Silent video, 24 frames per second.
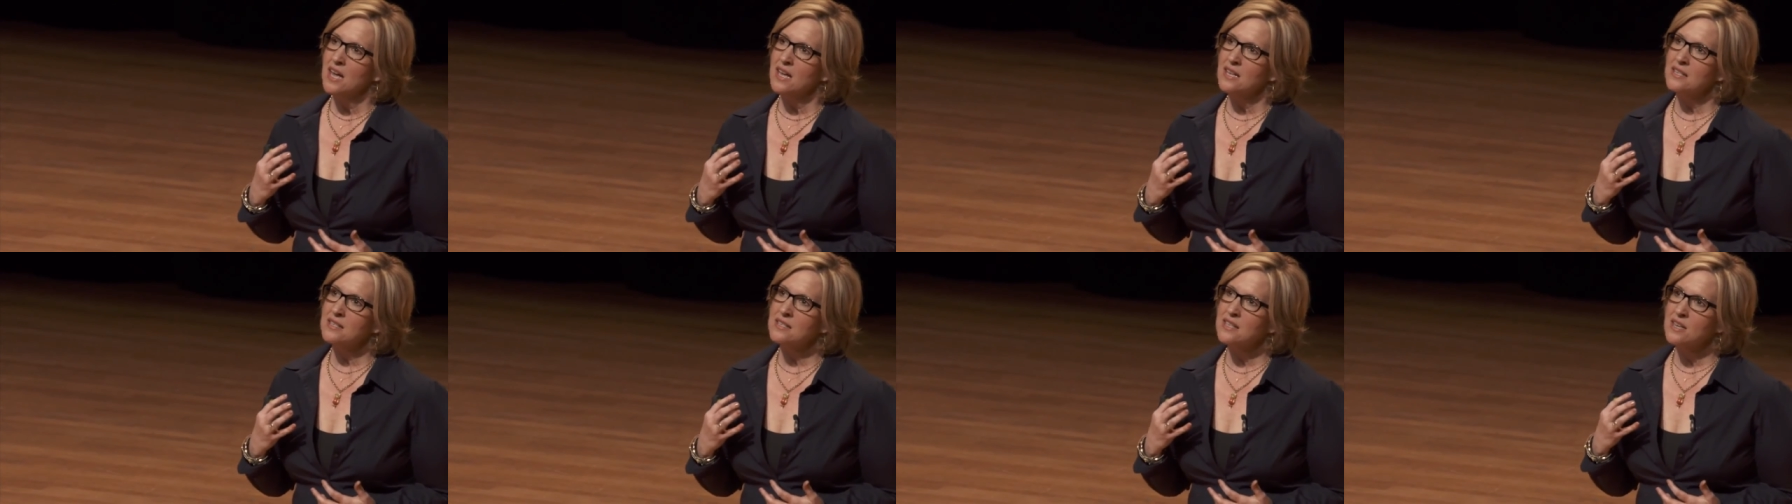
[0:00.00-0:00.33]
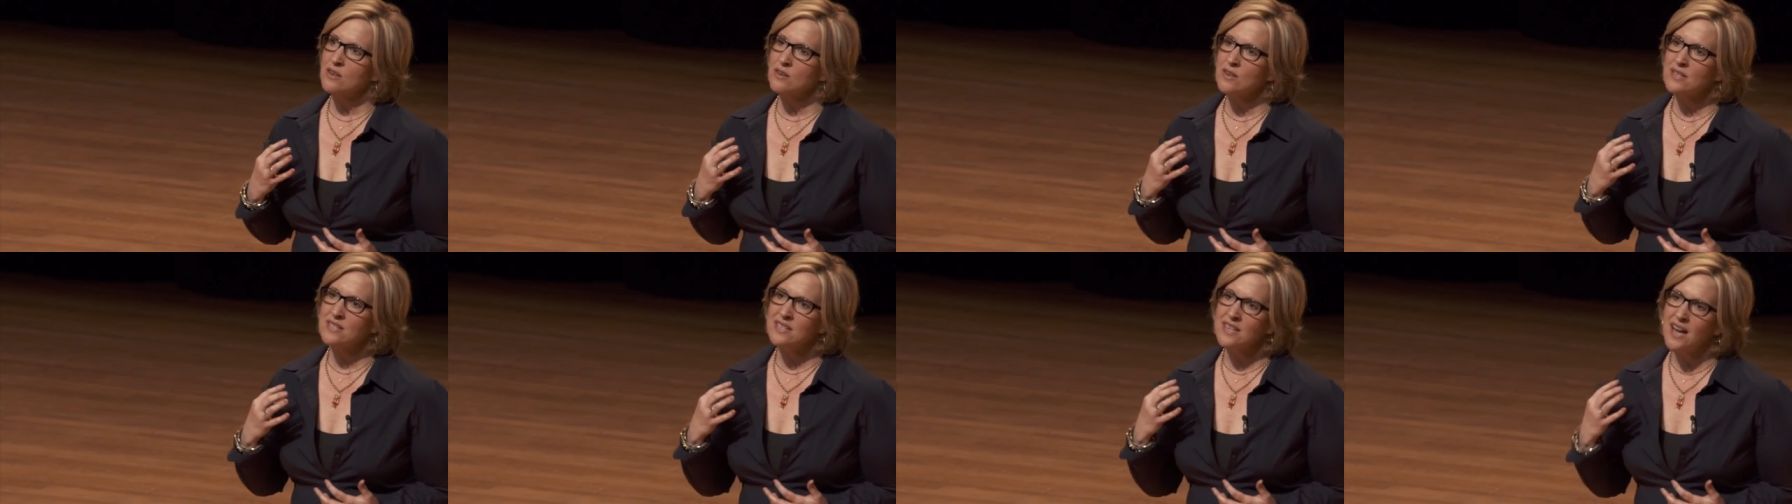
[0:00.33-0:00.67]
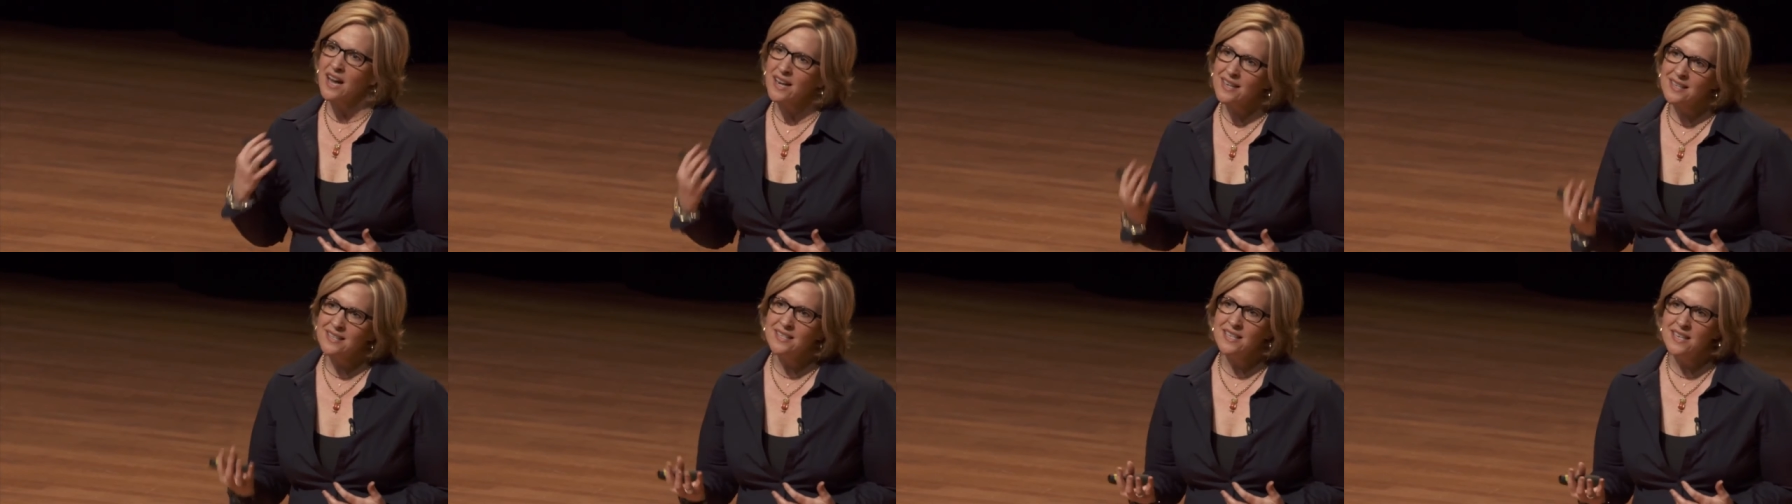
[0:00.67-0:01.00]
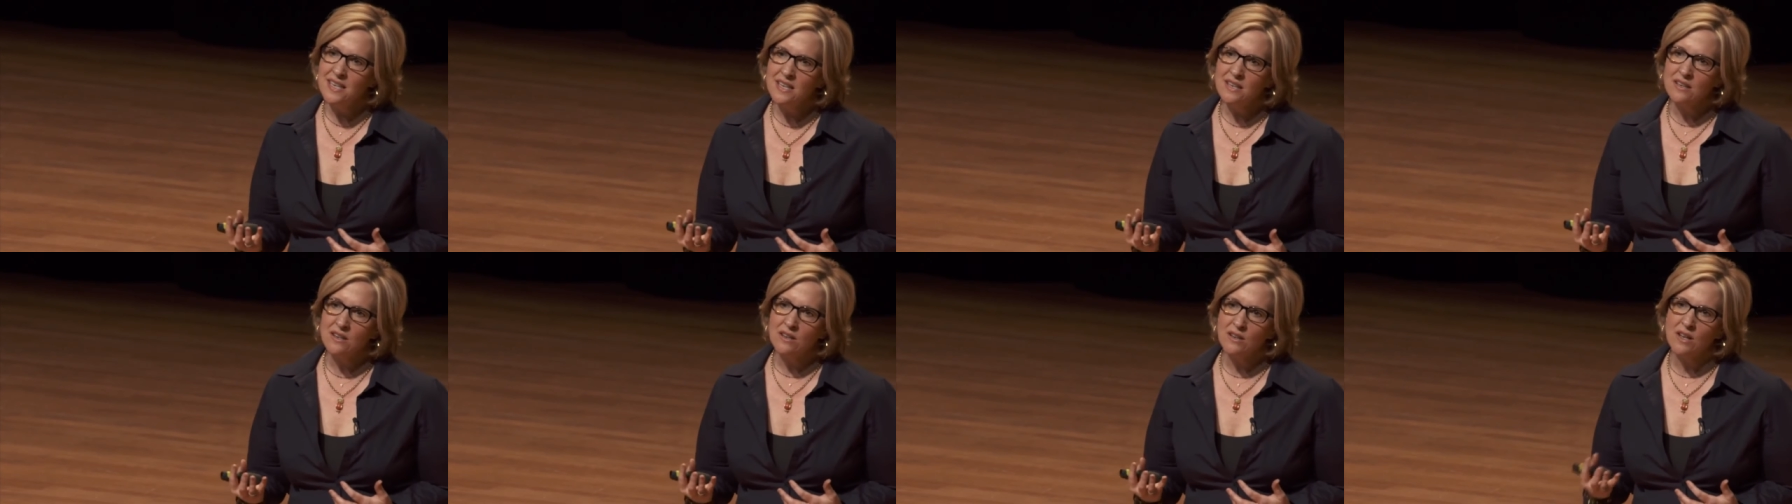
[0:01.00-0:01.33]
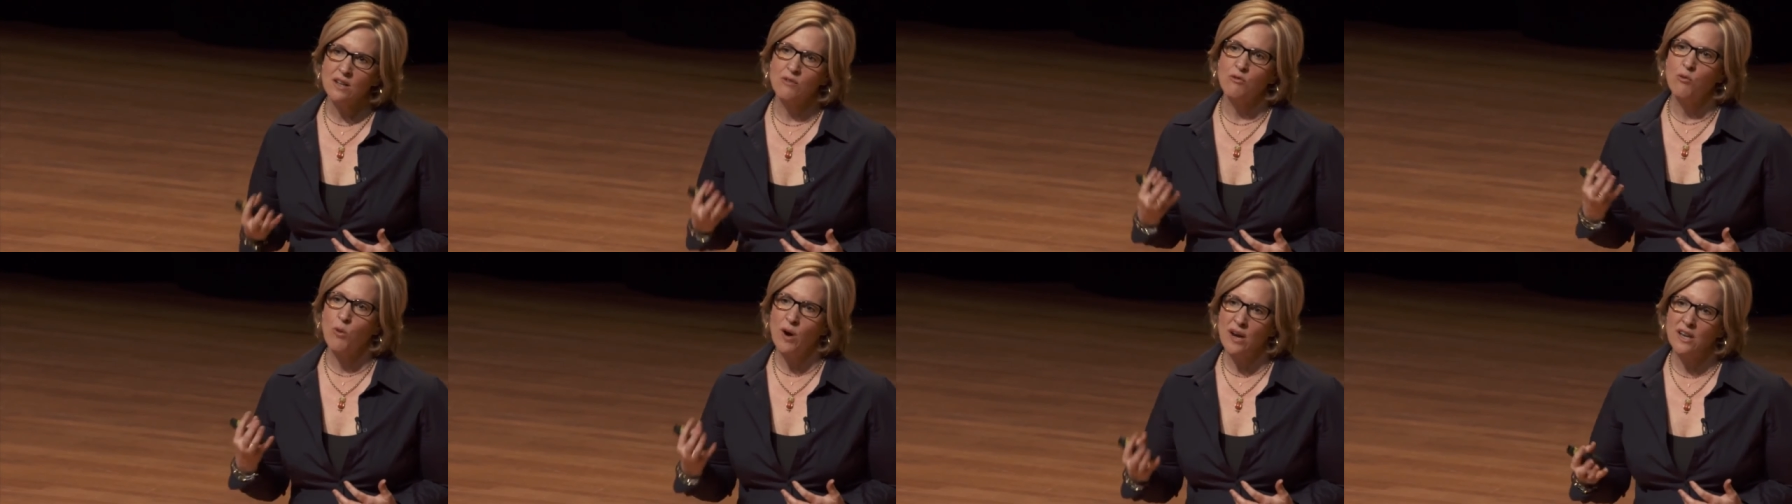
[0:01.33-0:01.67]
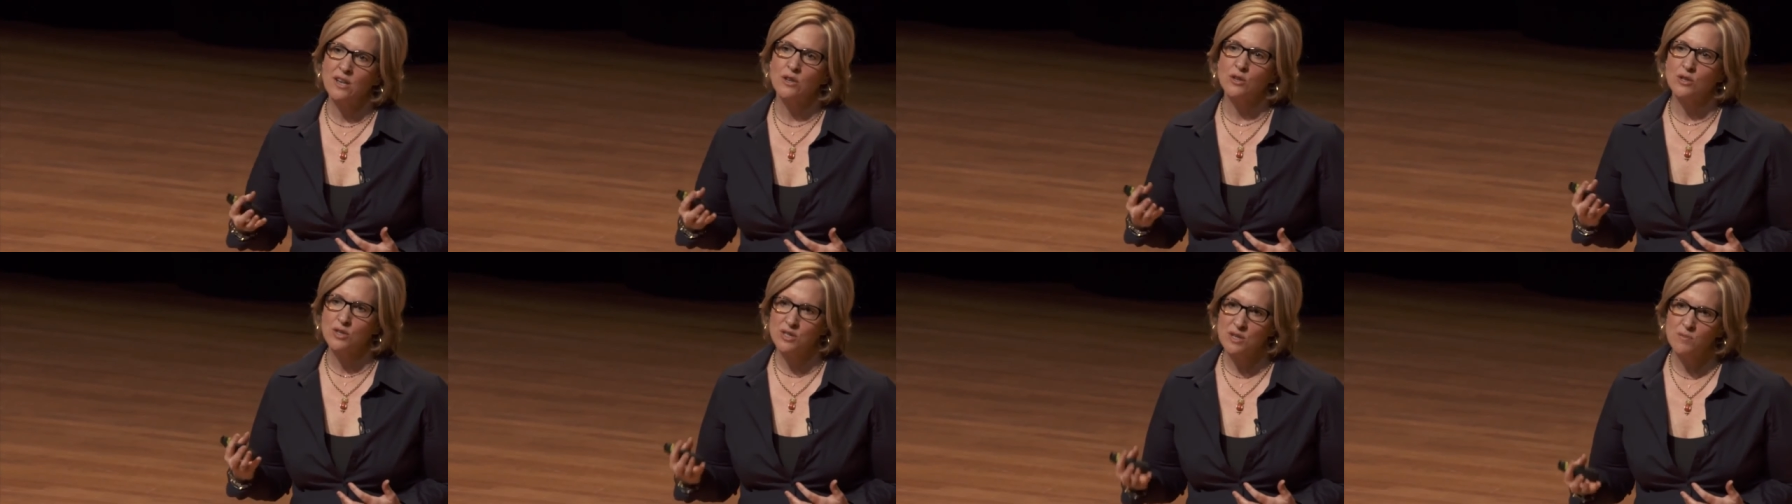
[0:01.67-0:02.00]
is there is an ideal of
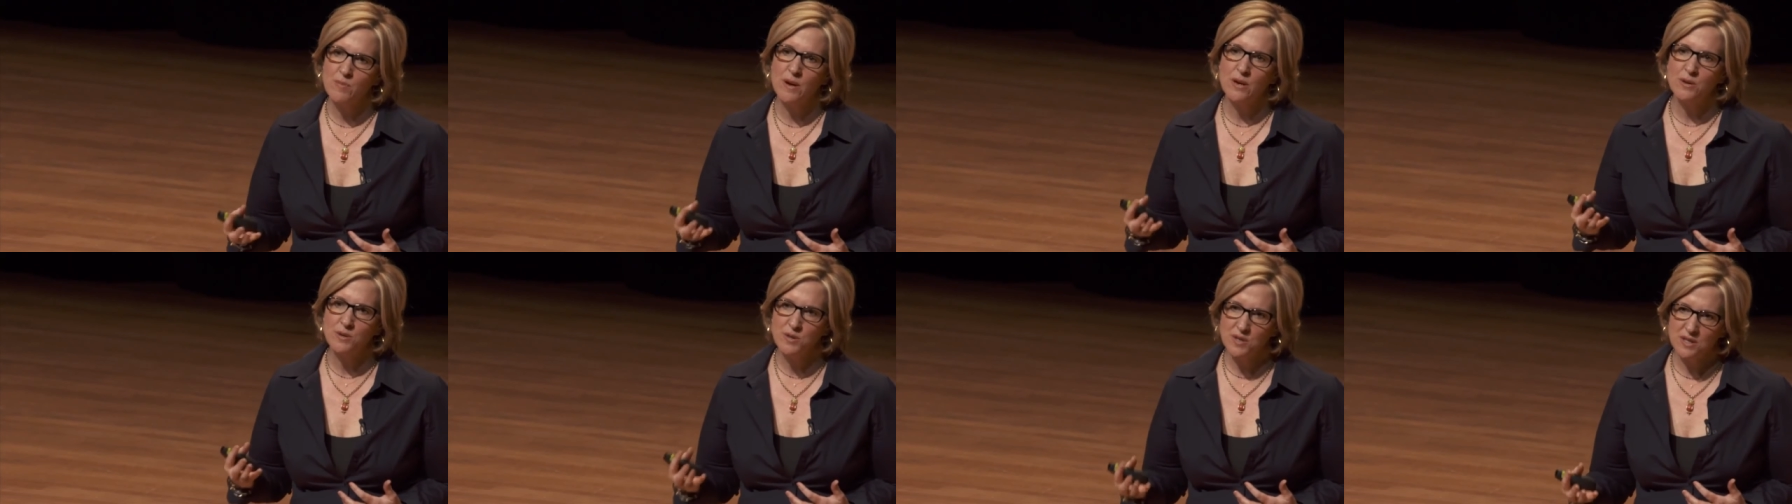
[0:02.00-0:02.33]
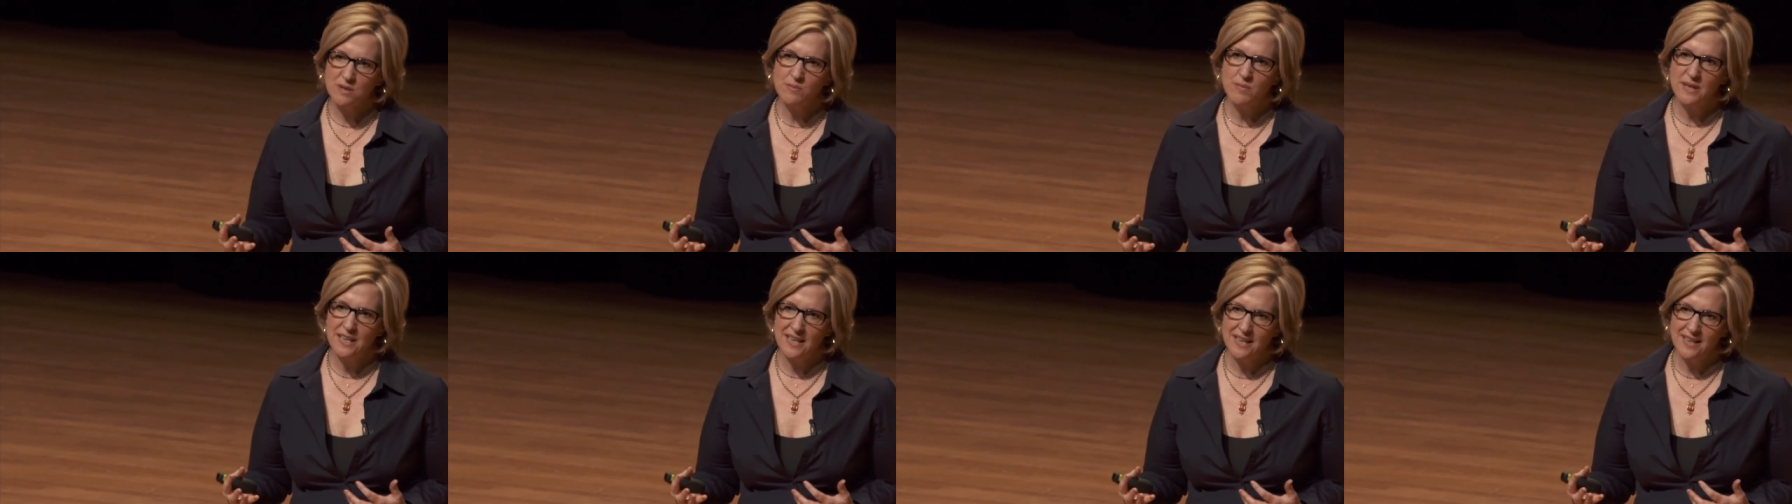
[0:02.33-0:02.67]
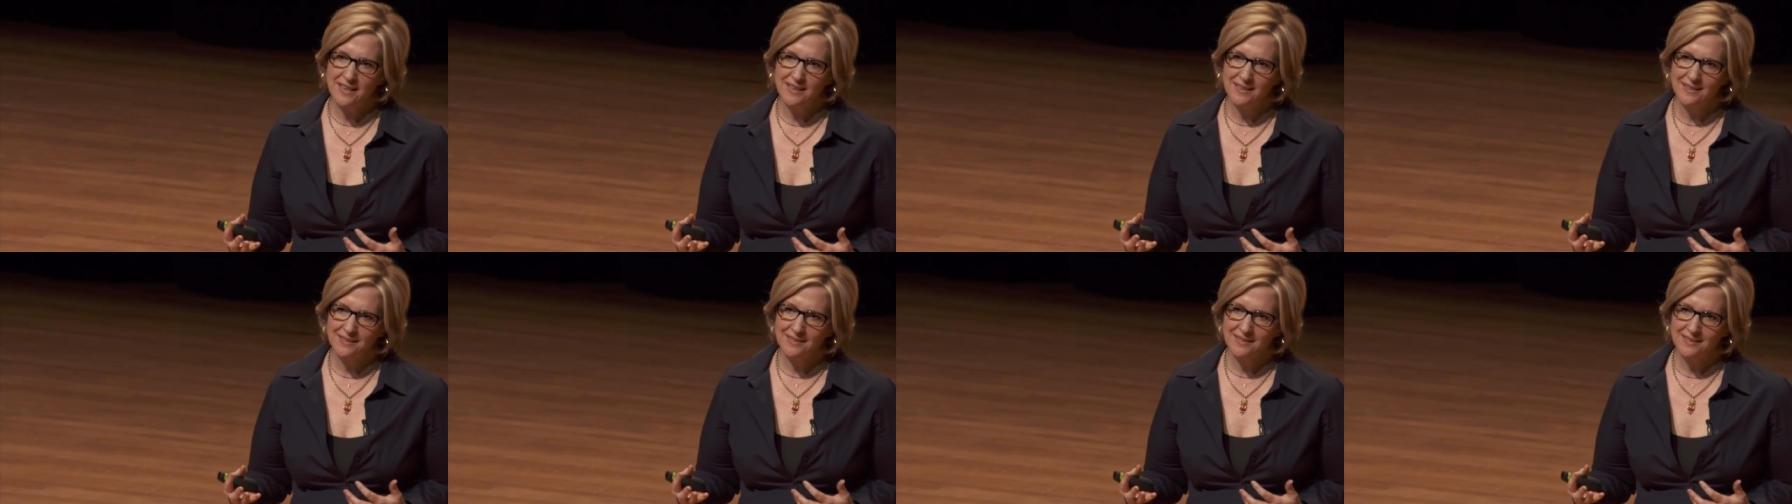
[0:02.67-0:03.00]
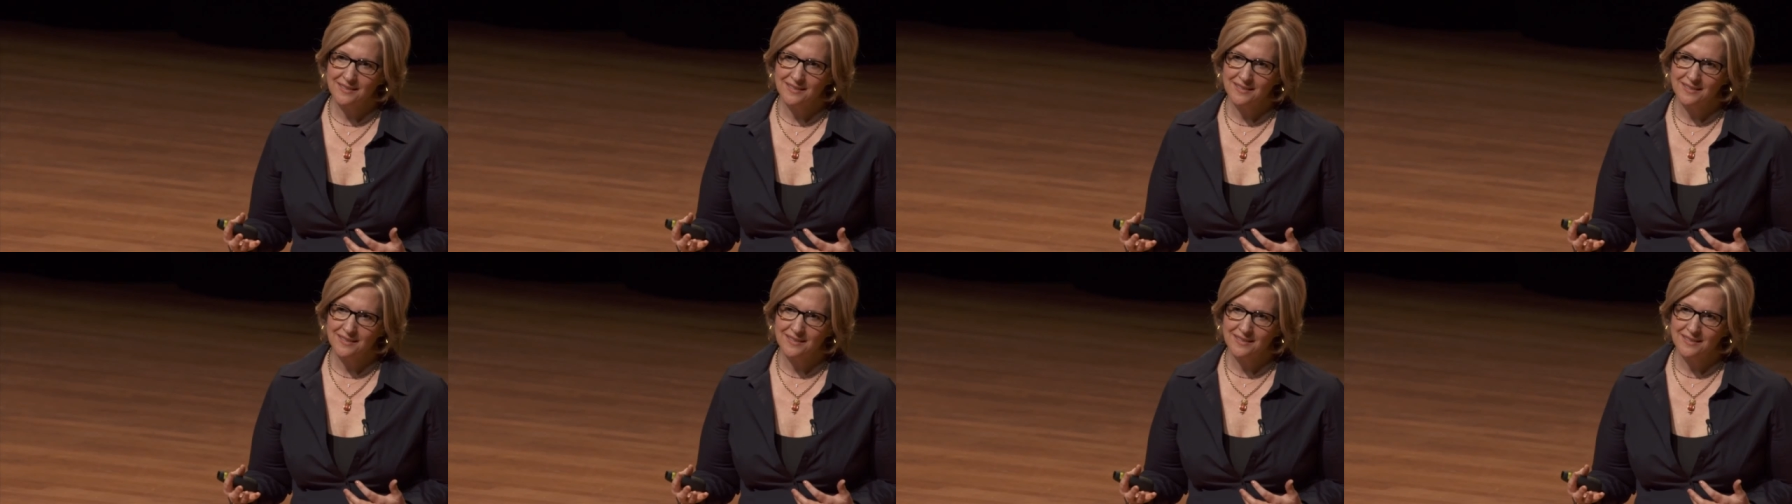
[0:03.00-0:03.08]
what you're supposed to be.